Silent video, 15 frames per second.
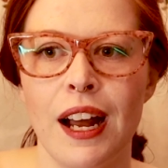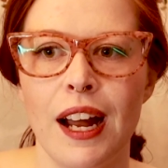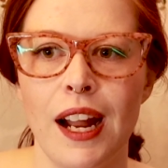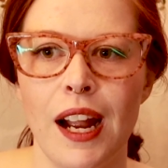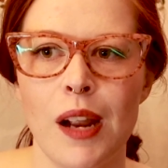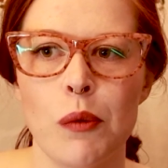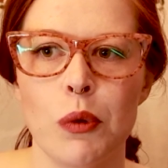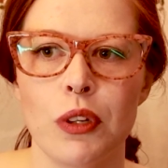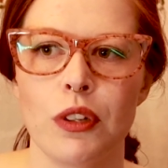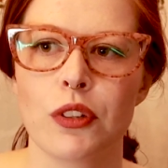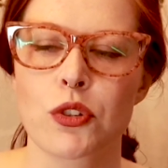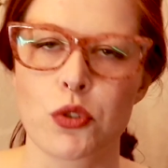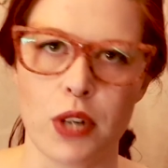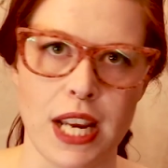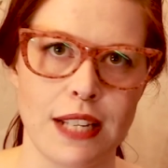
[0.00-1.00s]
I will
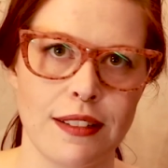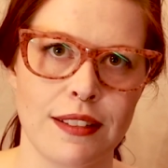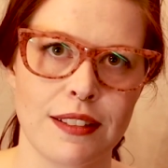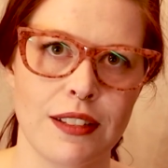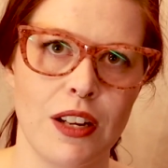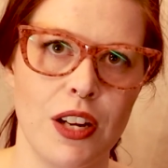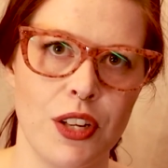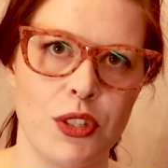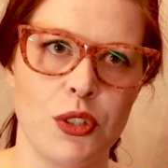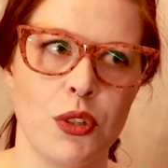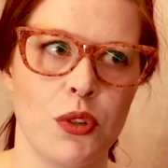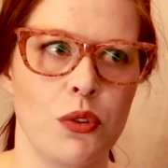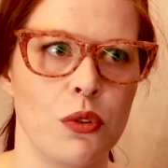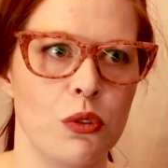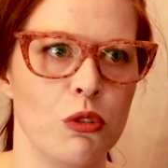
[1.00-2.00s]
trace
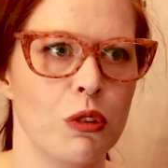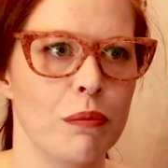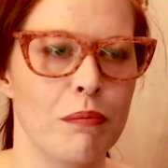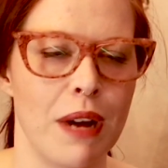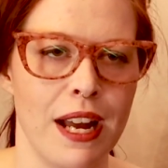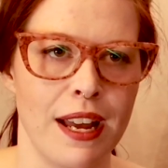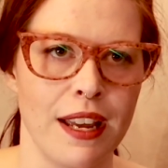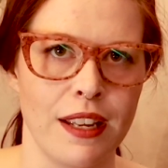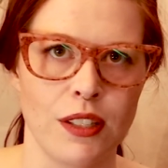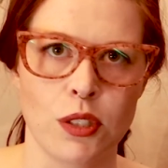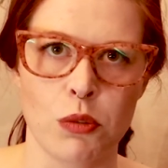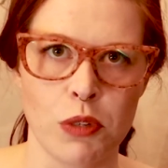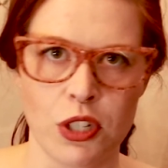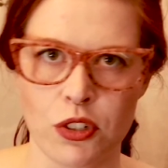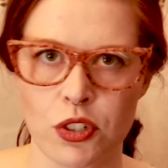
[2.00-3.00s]
onto my
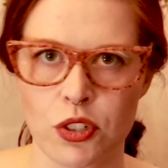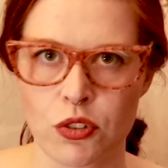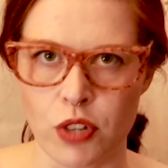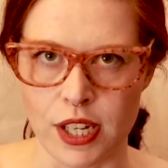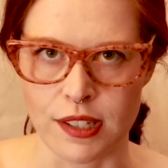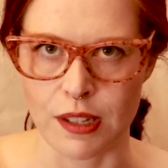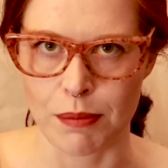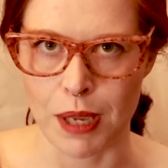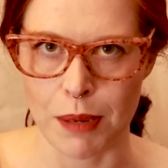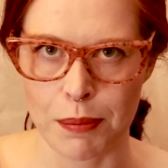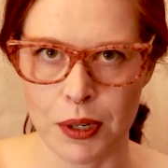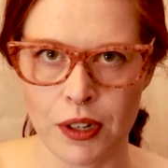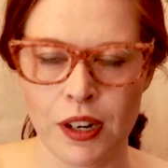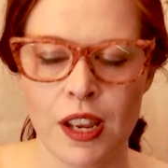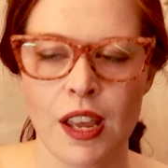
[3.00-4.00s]
Swedish tracing
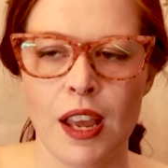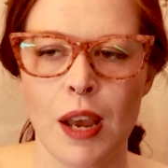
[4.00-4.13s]
paper.